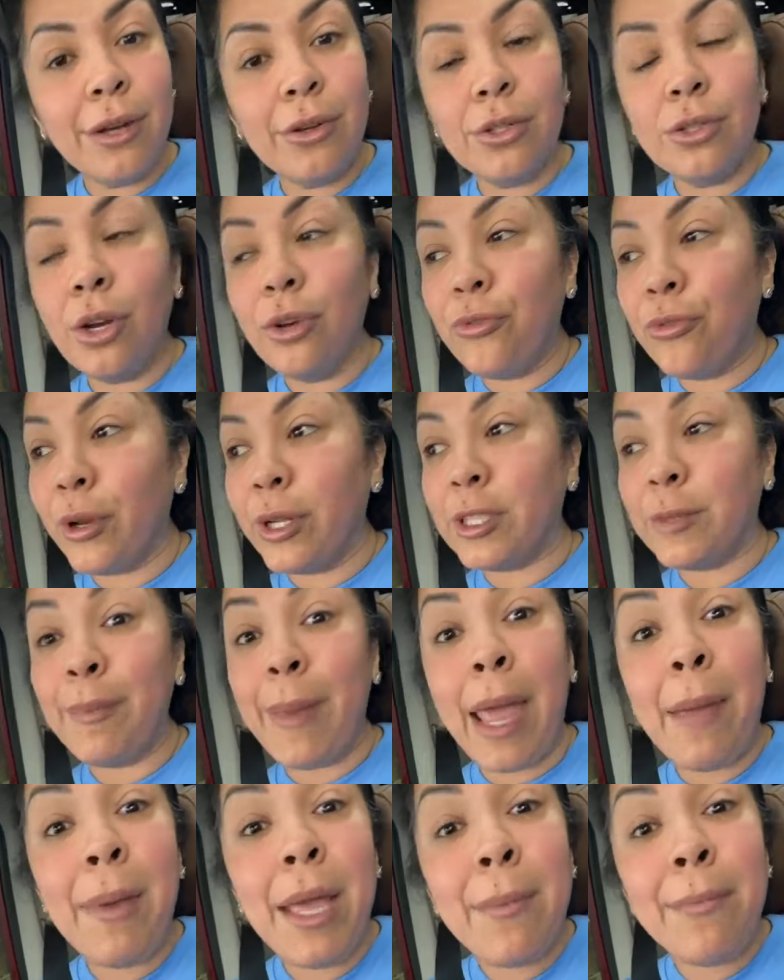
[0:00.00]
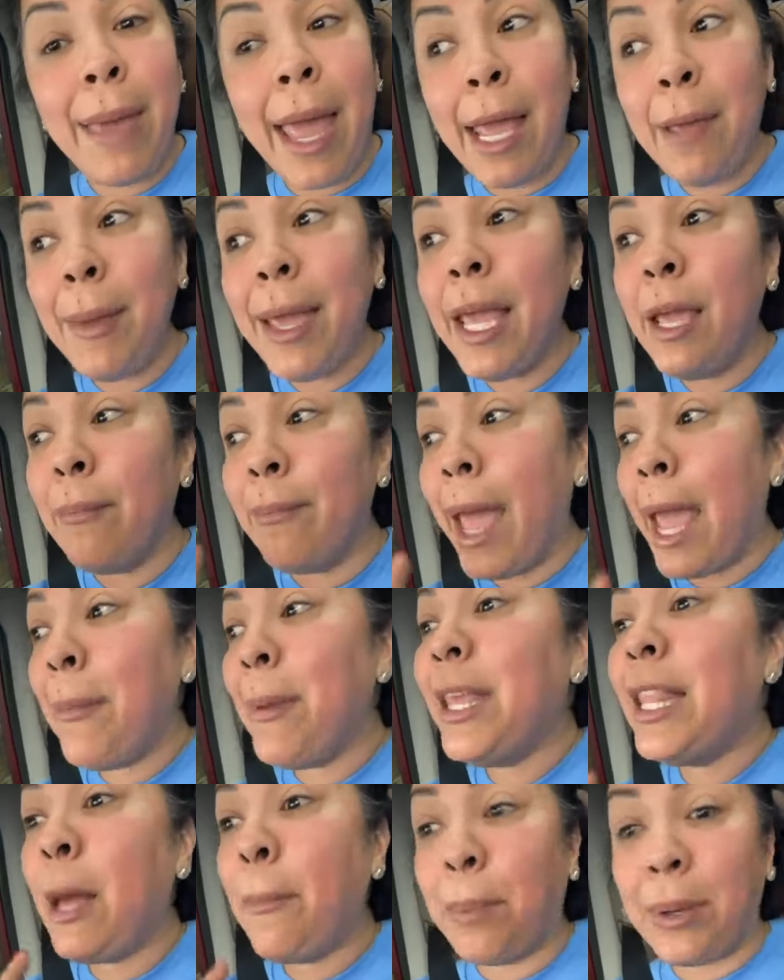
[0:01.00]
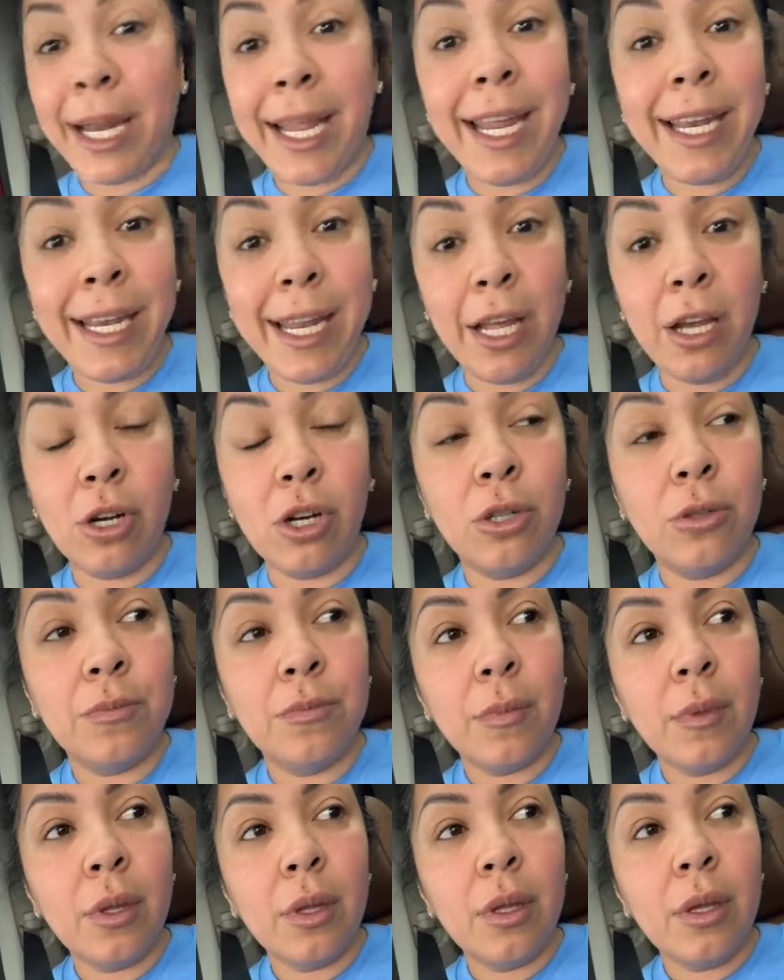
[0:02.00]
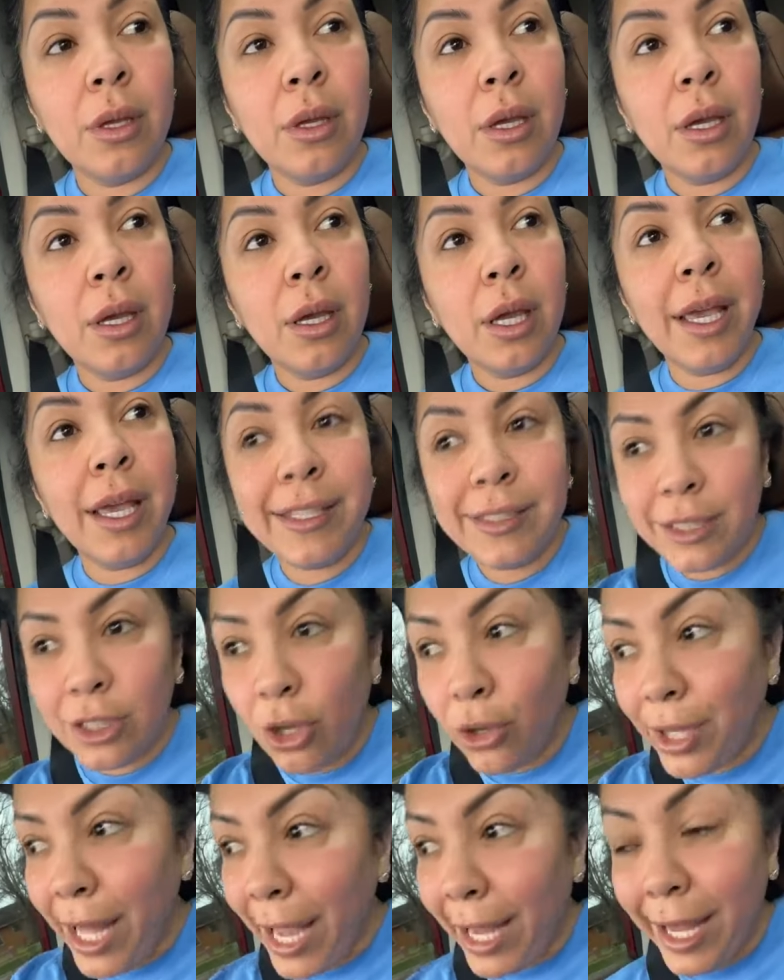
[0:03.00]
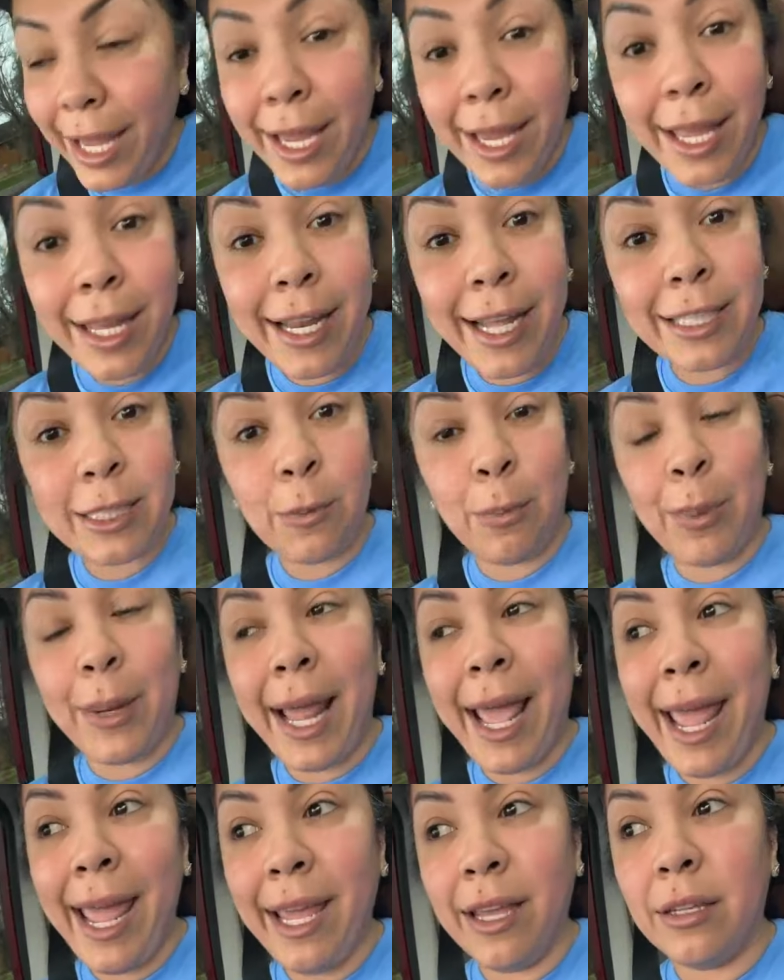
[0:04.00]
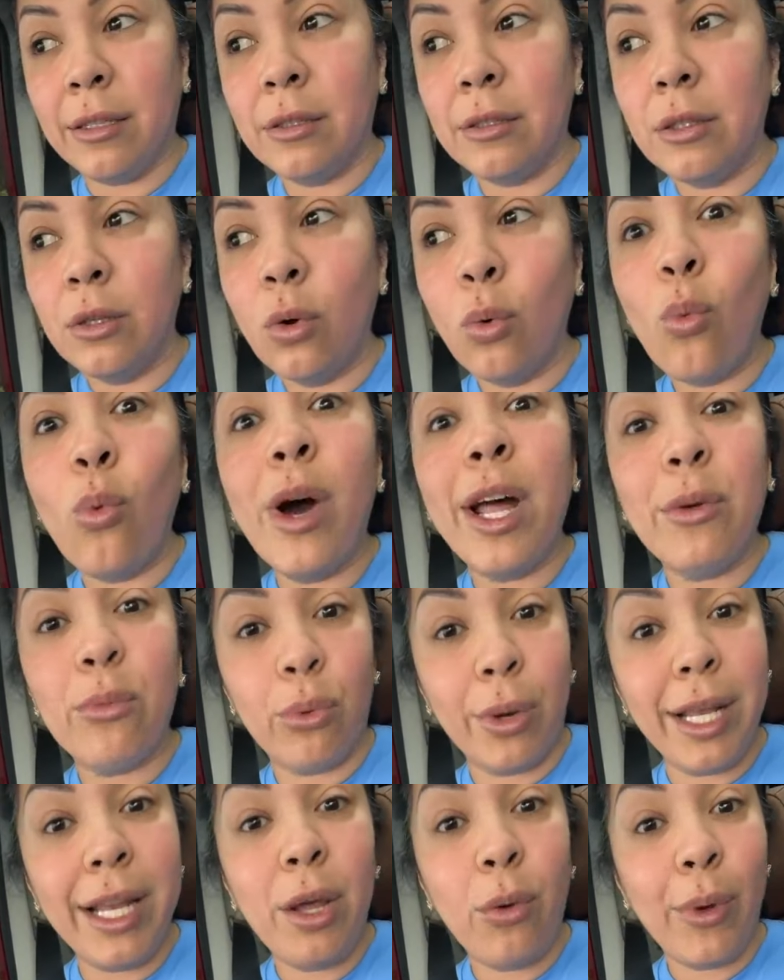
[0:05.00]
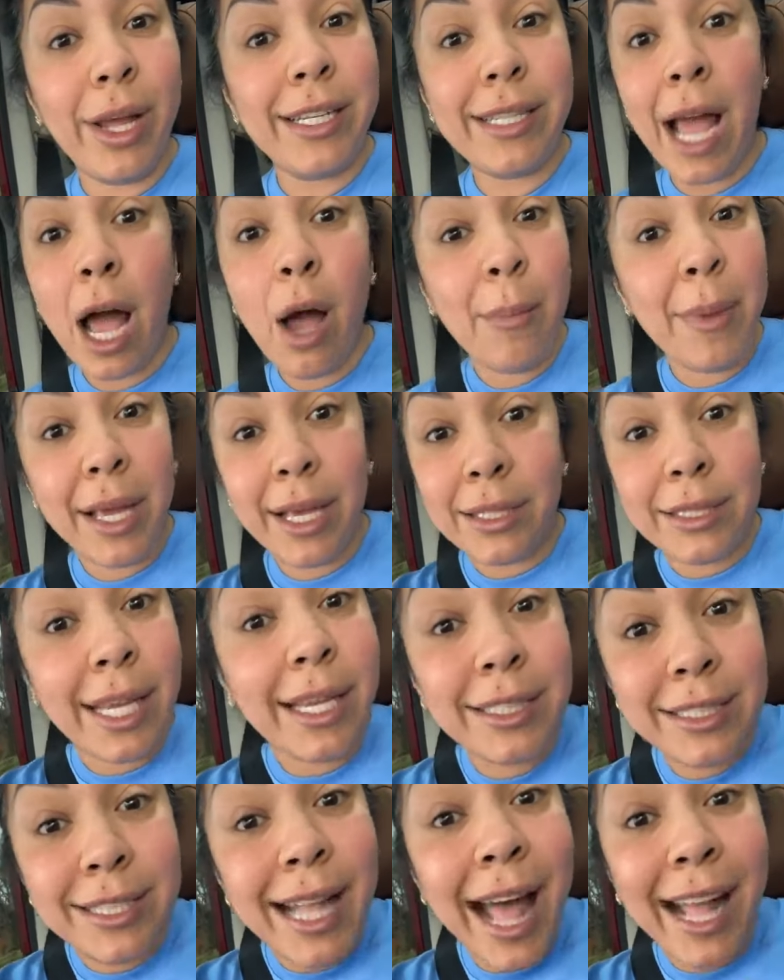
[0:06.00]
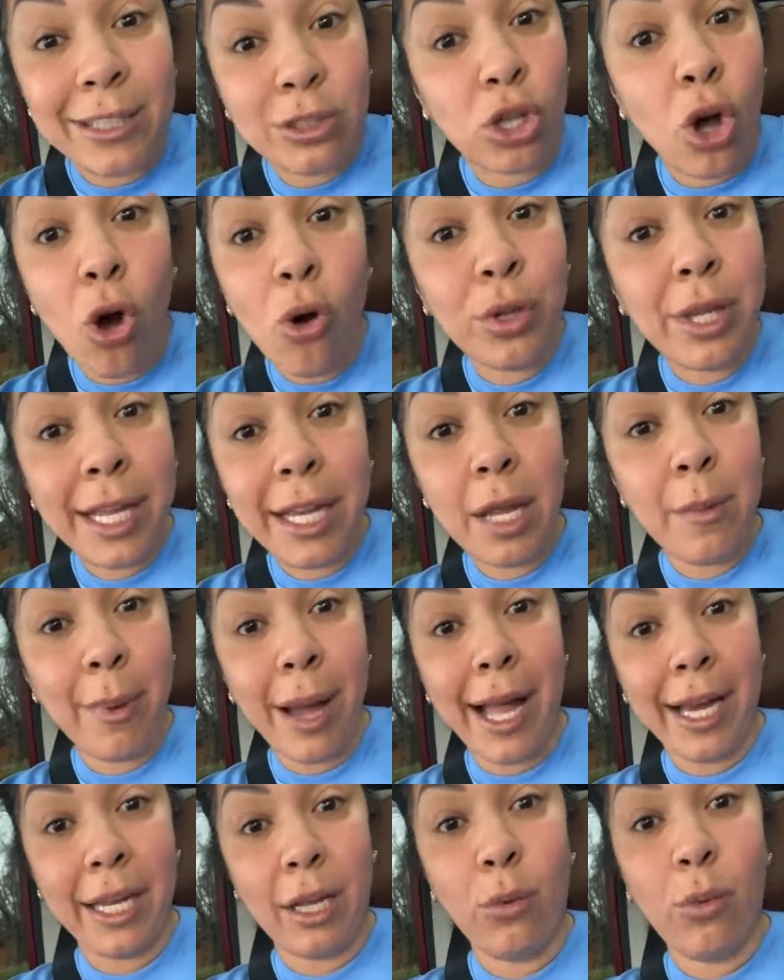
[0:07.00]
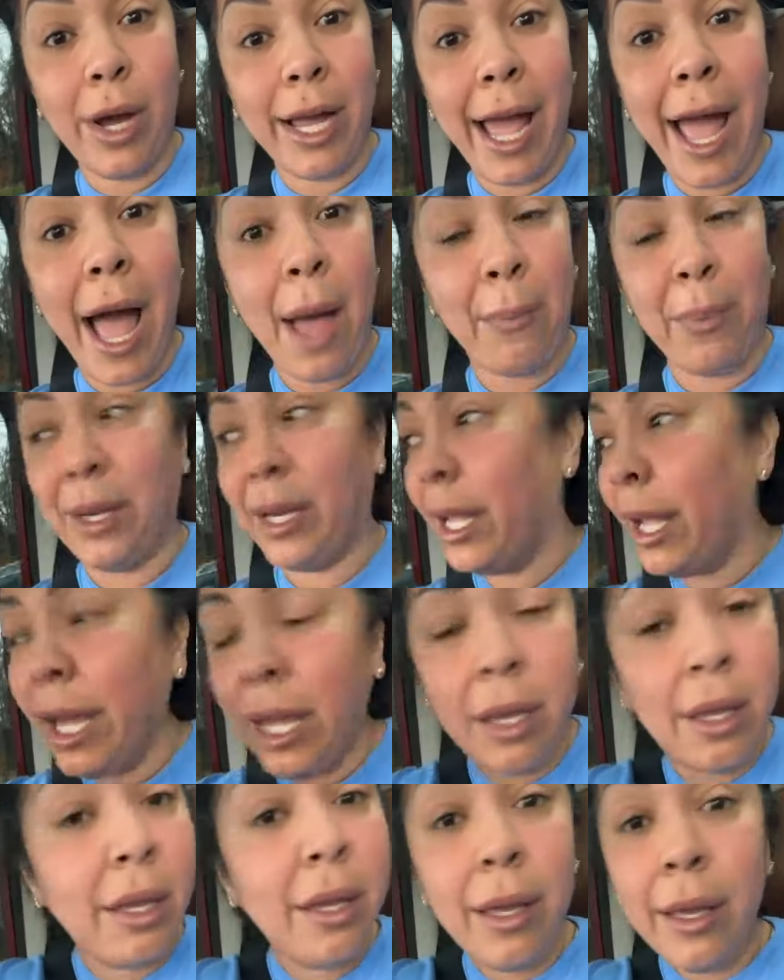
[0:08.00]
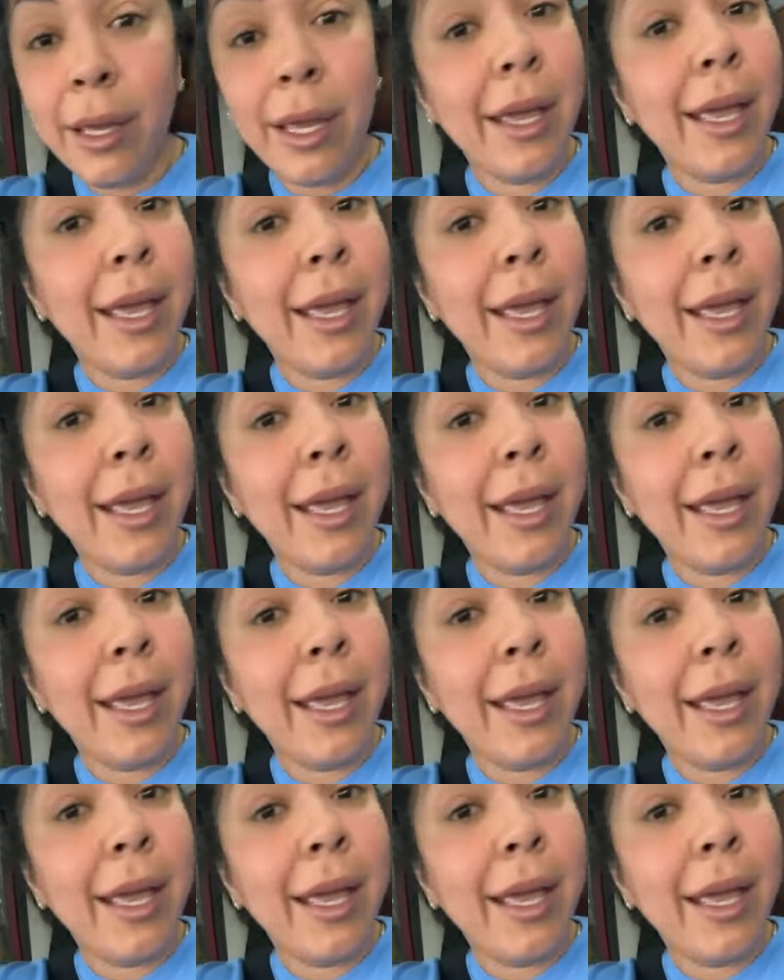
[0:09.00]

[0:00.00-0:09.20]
I don't know, friends. Maybe the plea deal is so that he can explain what really went down, because he's not told anybody what happened. He